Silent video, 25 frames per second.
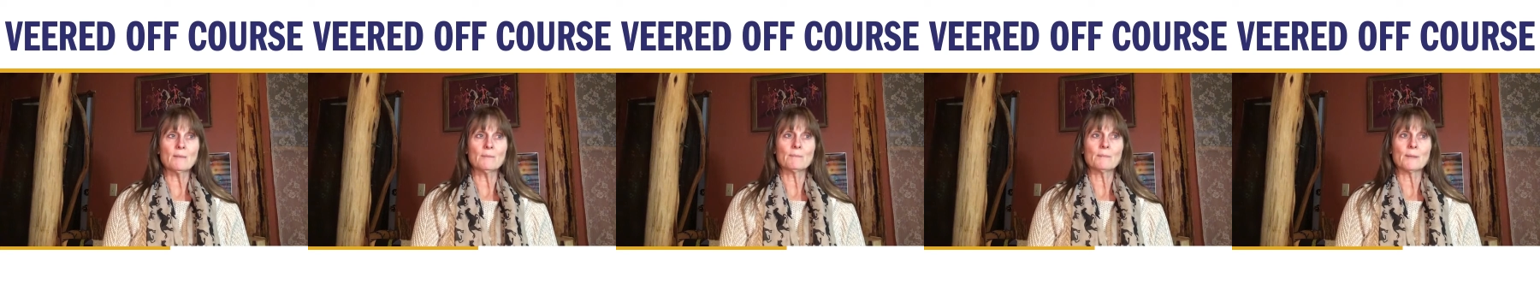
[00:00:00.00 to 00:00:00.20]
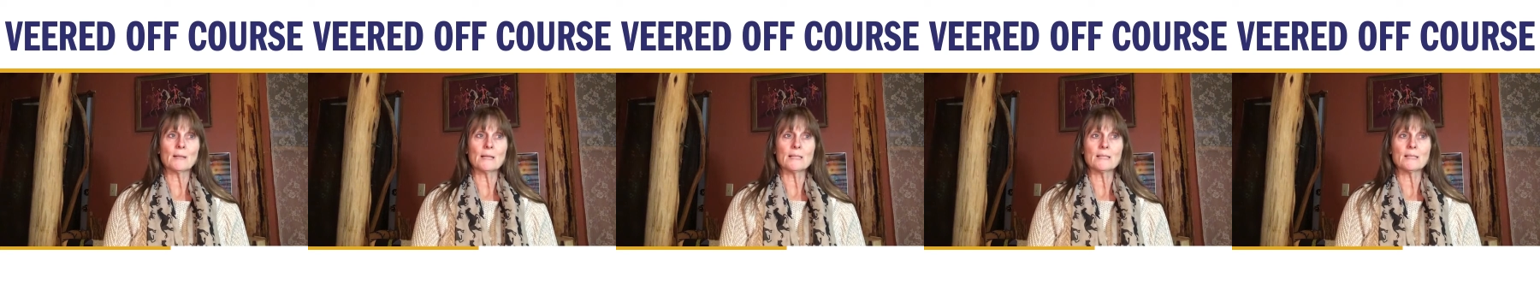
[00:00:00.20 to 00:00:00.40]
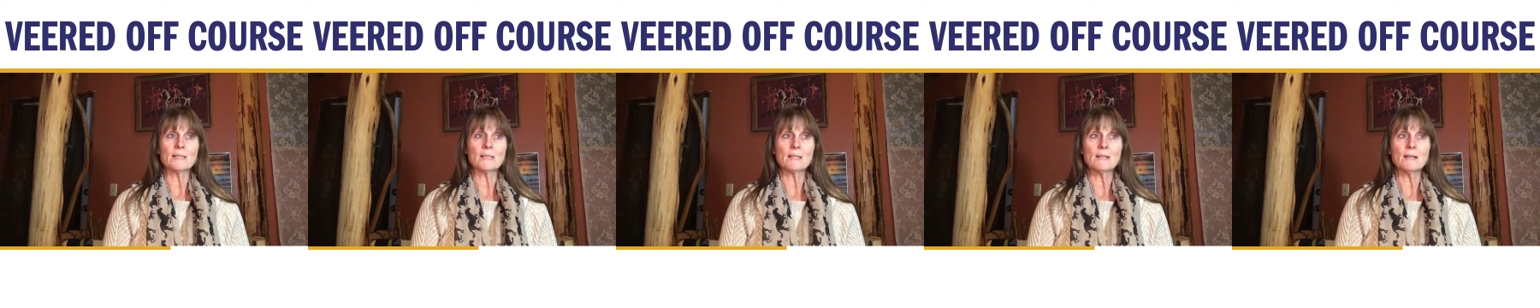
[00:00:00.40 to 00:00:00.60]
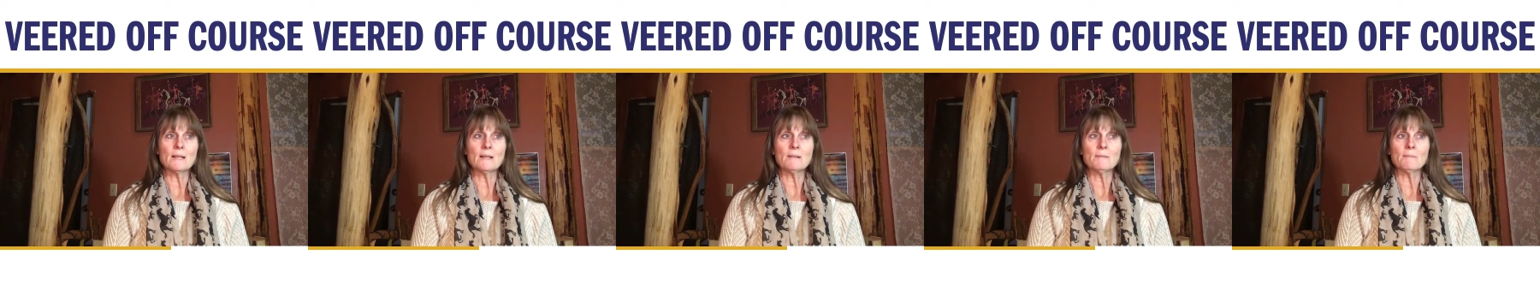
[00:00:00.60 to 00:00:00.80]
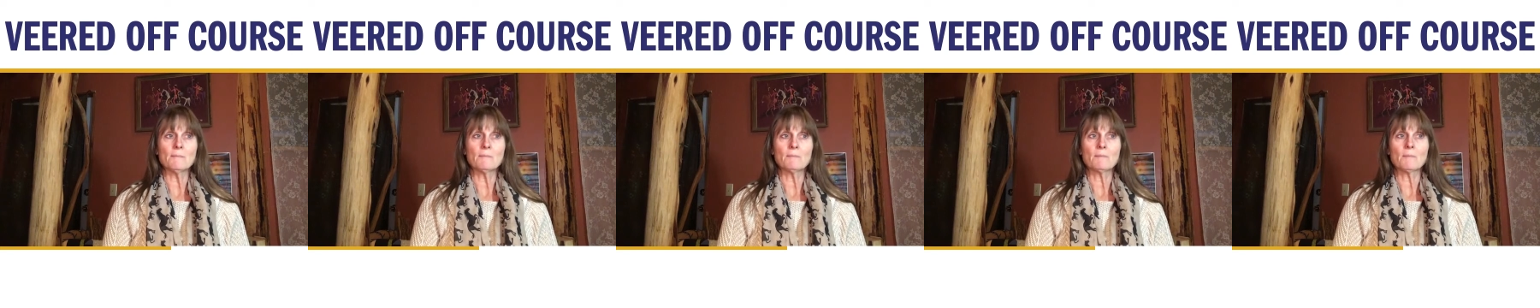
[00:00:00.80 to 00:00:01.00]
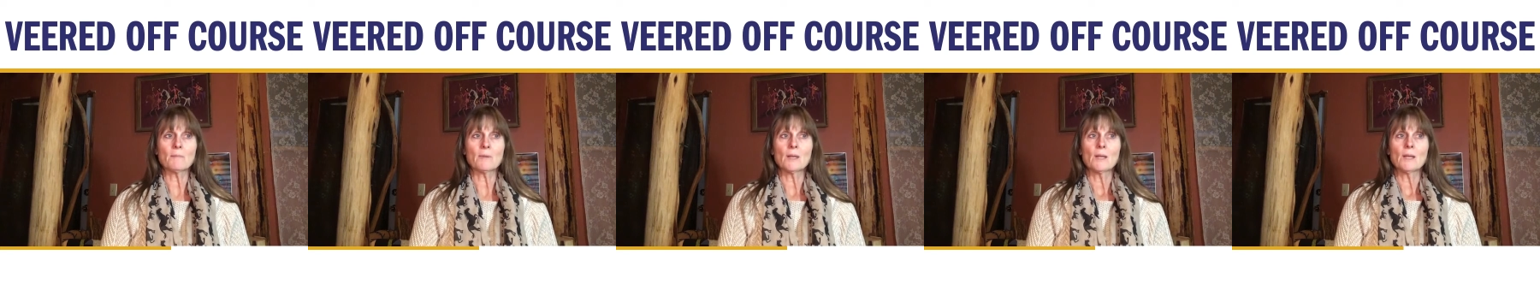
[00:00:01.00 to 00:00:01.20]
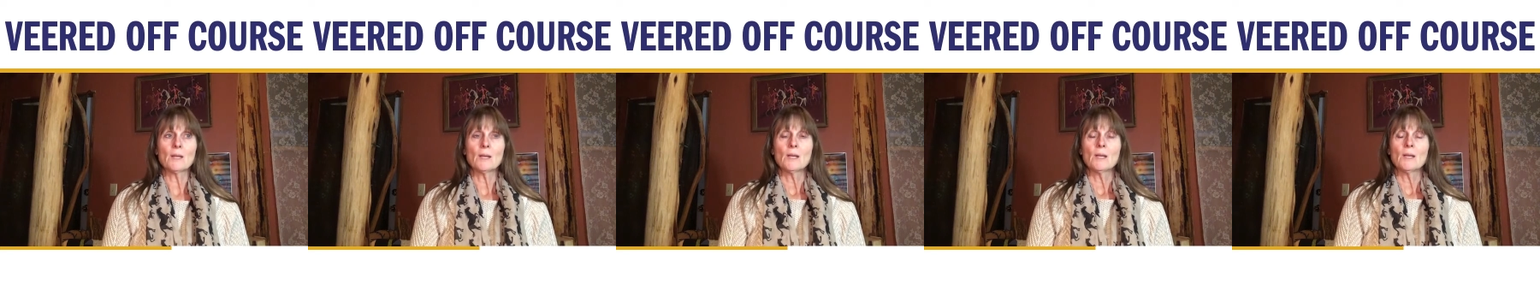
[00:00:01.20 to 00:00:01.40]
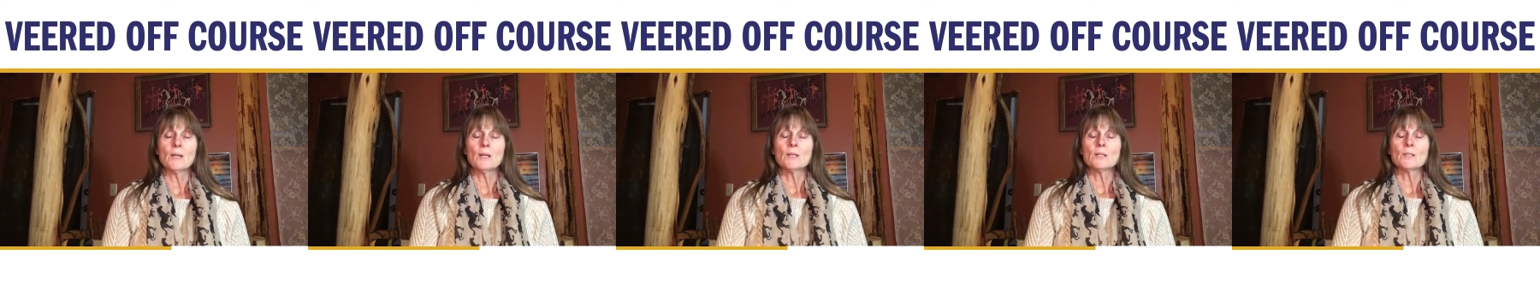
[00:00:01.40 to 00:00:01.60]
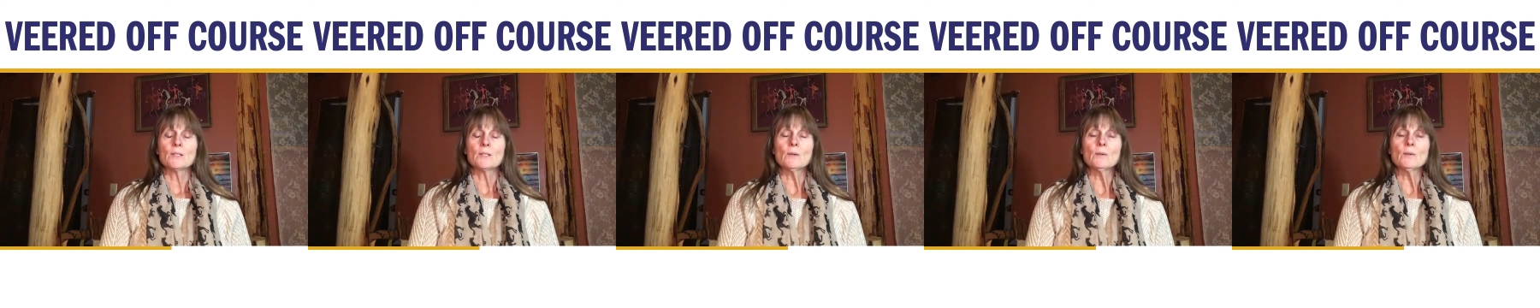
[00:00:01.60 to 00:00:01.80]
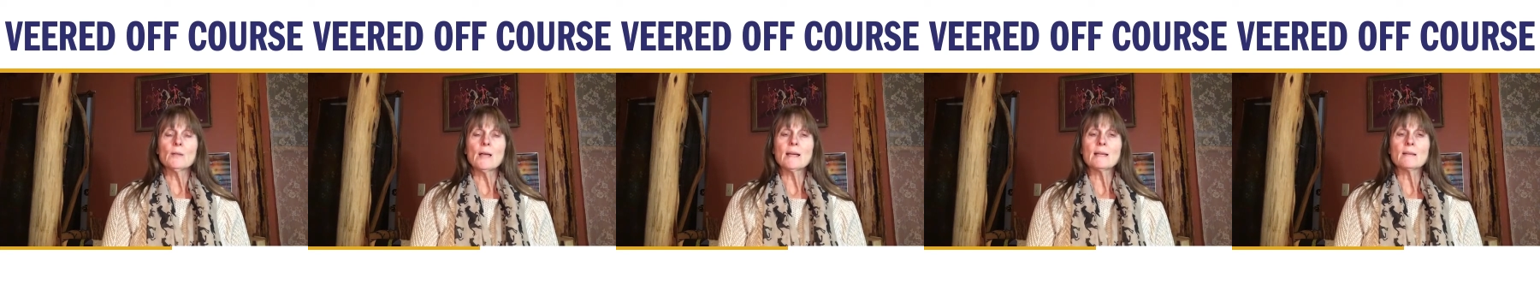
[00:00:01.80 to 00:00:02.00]
But
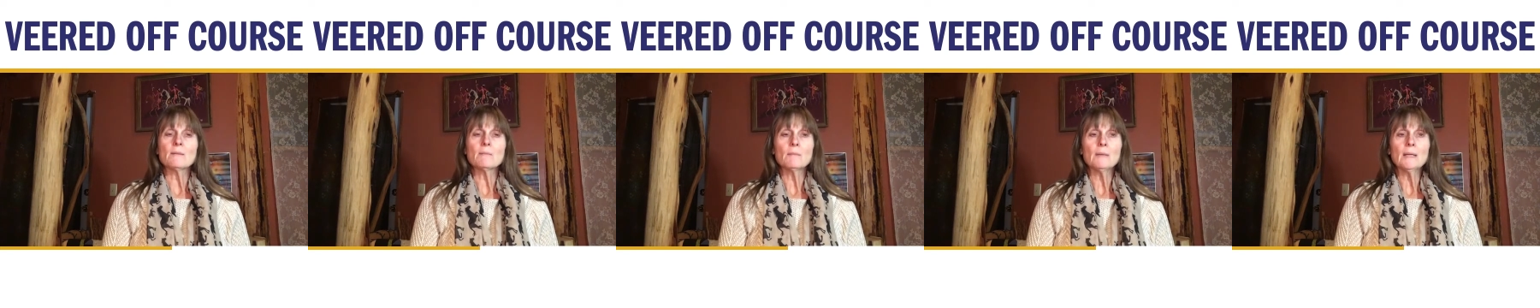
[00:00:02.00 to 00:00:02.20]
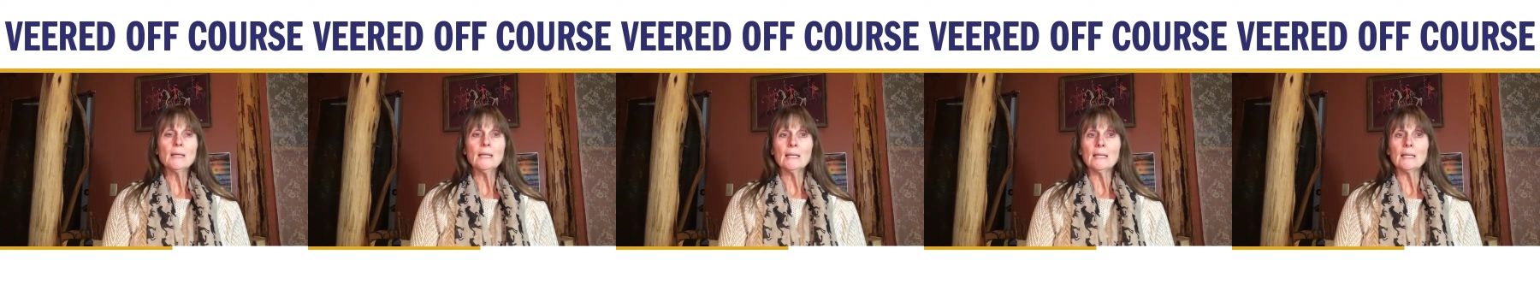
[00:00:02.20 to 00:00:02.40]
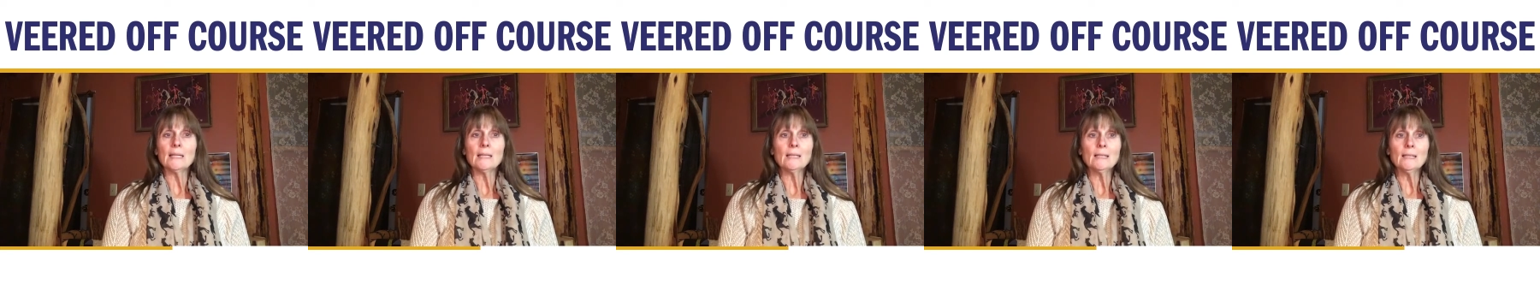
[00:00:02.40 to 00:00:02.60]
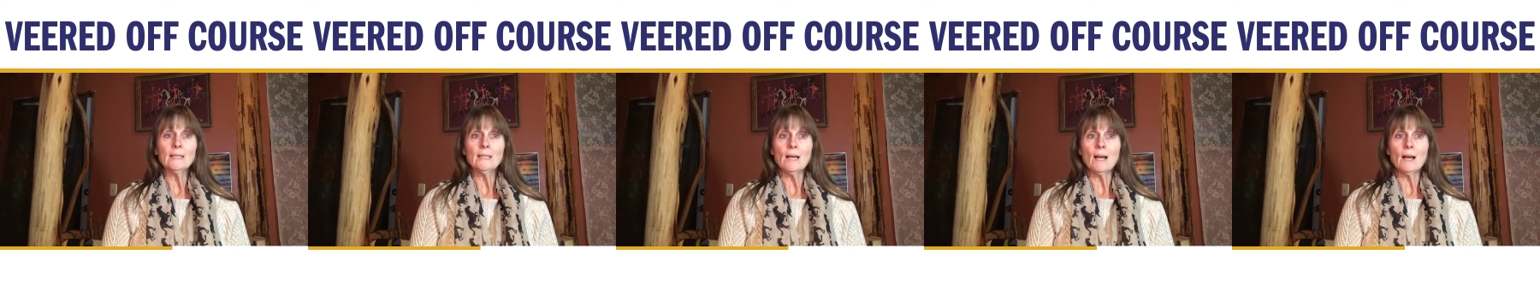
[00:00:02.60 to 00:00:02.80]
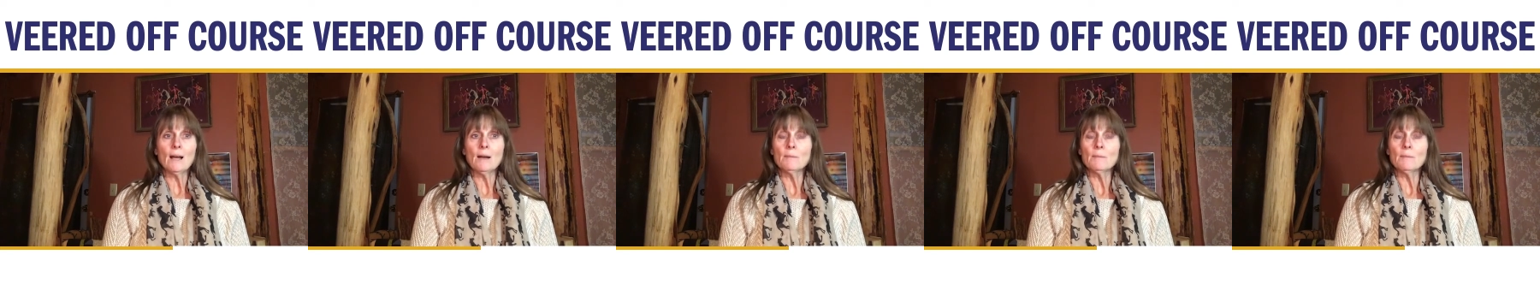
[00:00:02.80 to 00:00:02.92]
so like me,